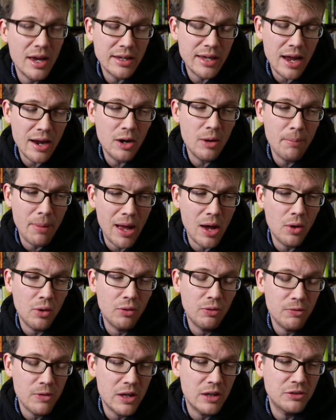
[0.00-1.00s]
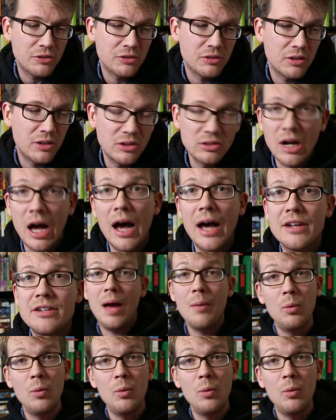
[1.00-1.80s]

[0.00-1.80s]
I care about this a lot.